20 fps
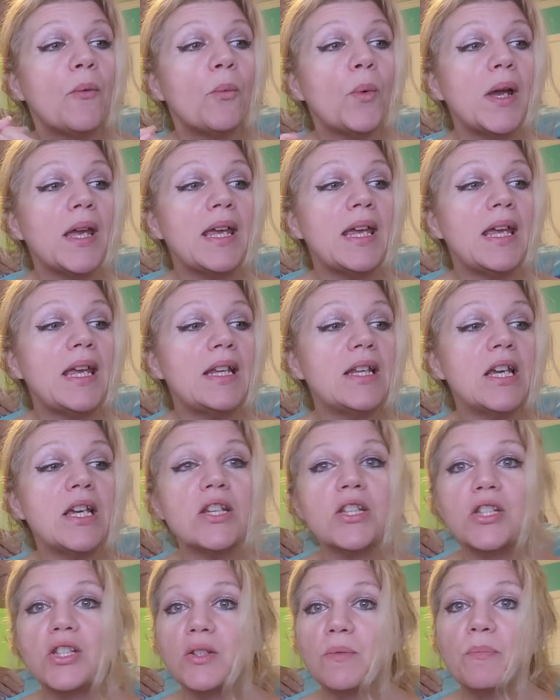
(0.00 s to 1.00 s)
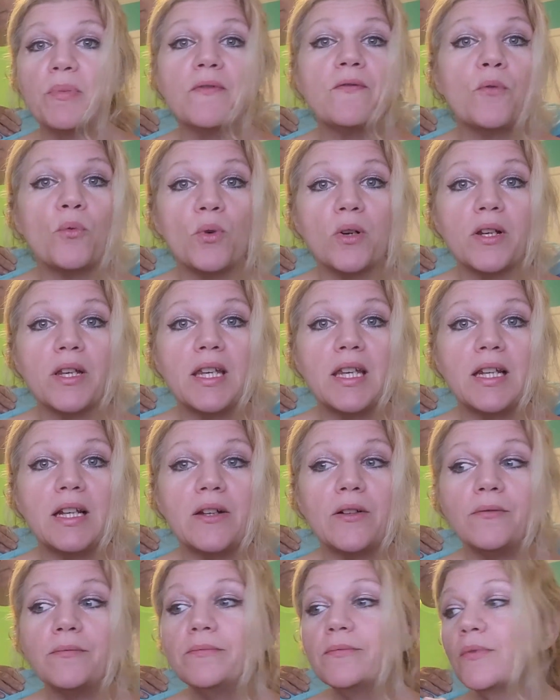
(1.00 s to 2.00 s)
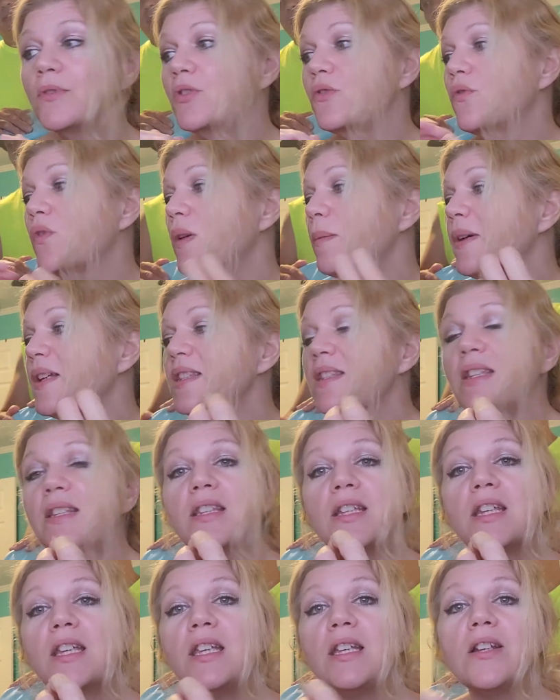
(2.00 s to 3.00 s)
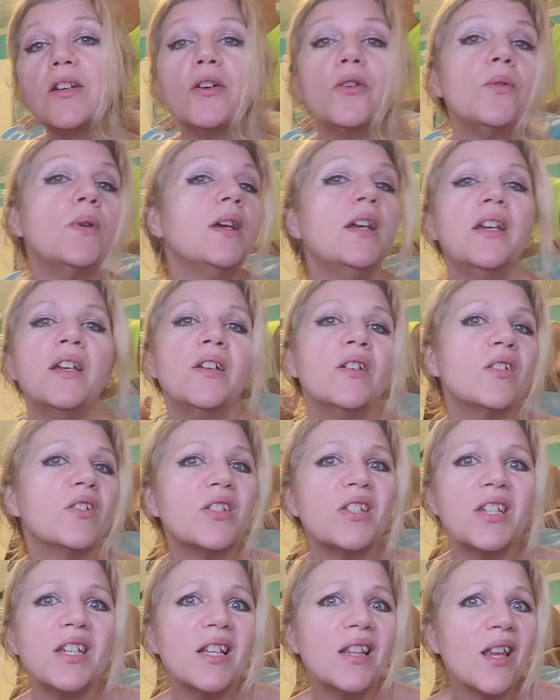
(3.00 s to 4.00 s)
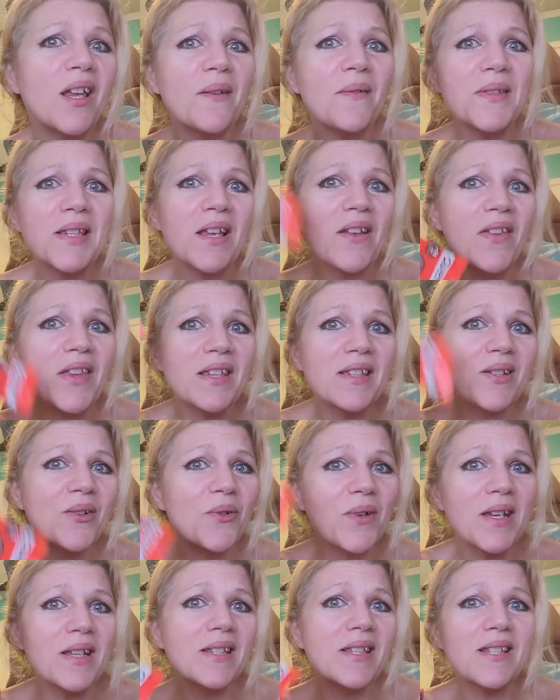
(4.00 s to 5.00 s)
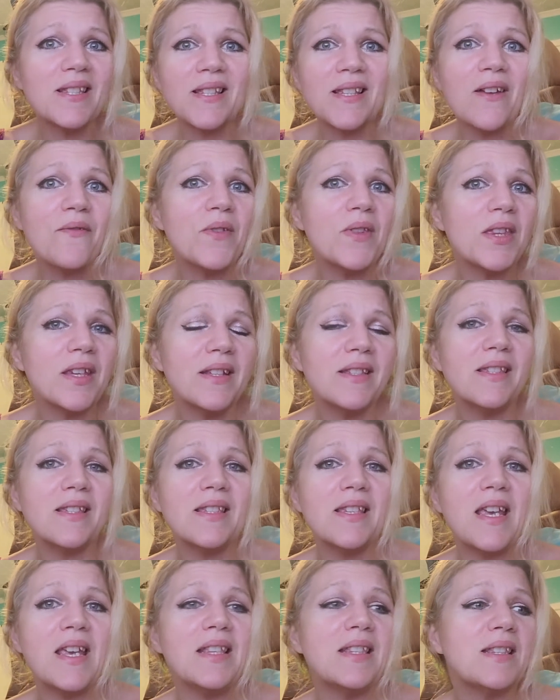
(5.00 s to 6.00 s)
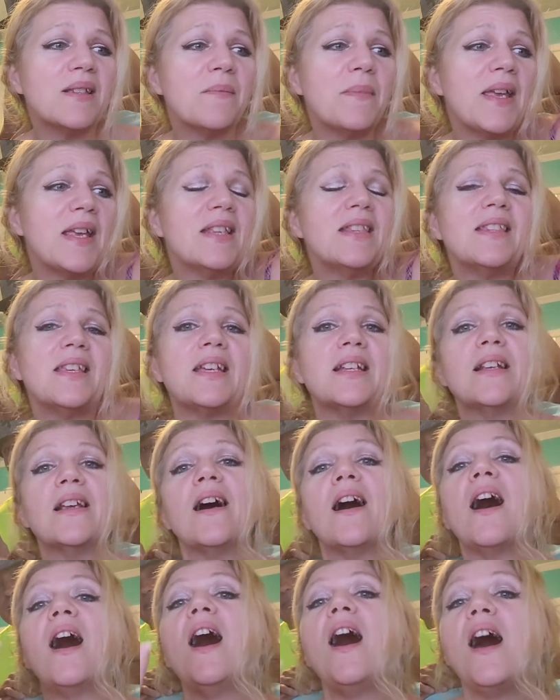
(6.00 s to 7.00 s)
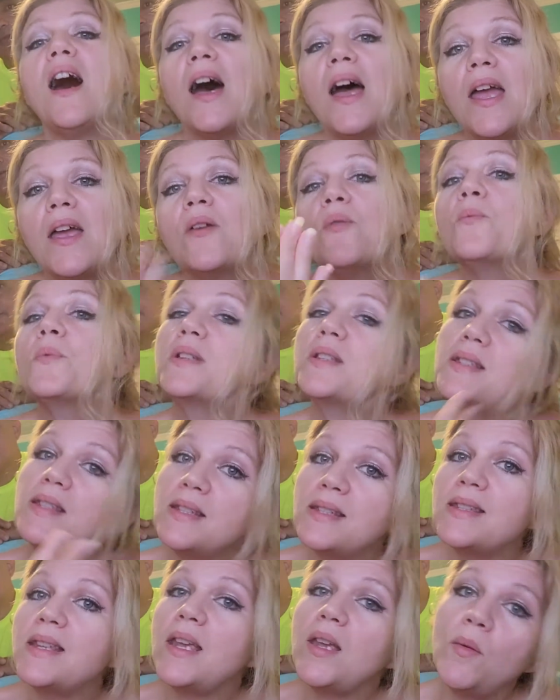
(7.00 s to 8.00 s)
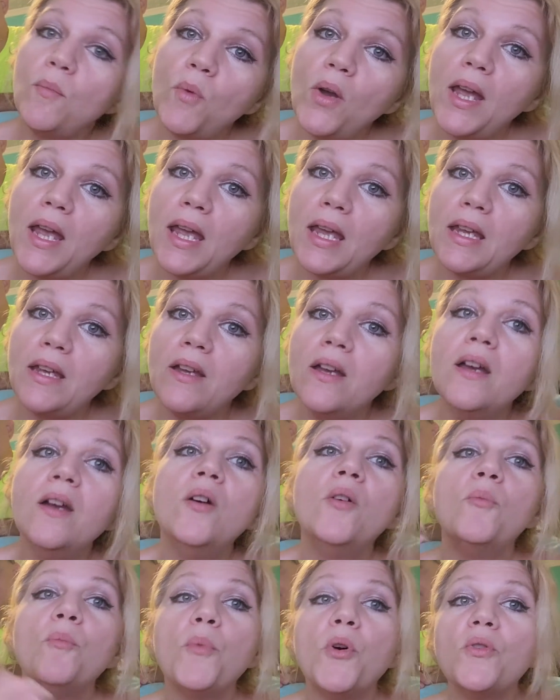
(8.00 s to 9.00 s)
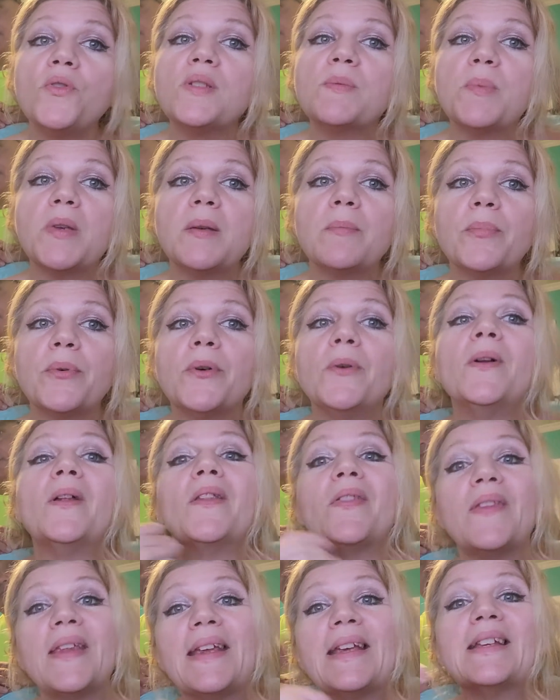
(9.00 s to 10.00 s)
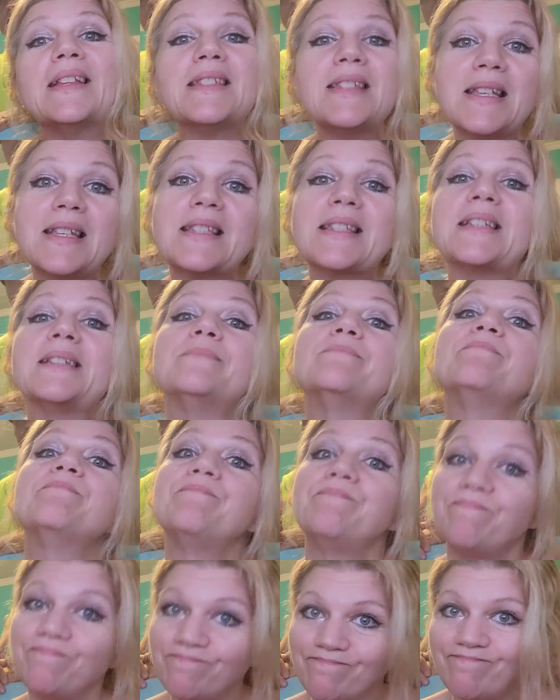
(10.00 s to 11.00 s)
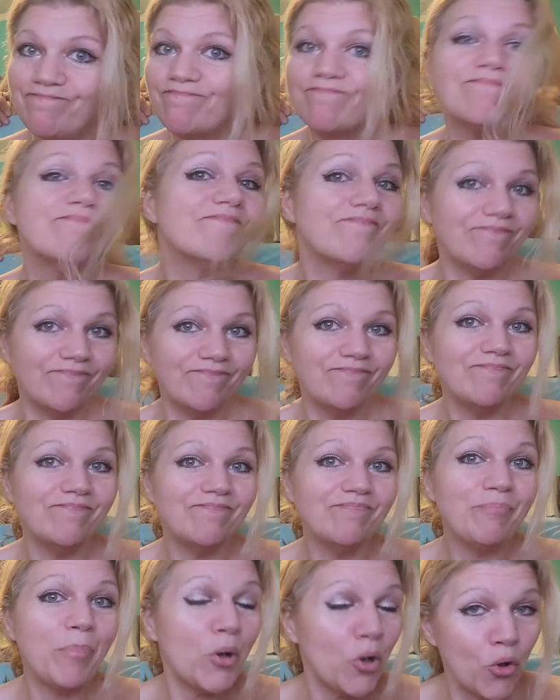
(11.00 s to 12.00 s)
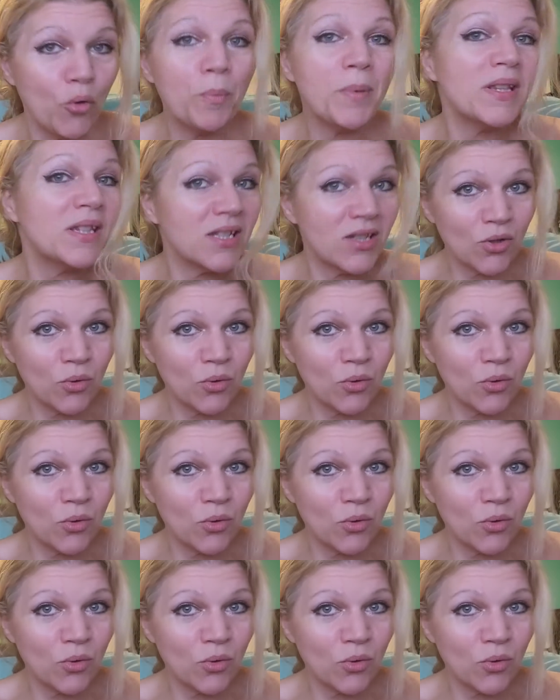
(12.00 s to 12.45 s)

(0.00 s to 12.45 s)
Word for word: when before keto. Three months into keto, she loves all this crazy stuff and things that taste amazing. I was the same way. Most people think it tastes like poop in the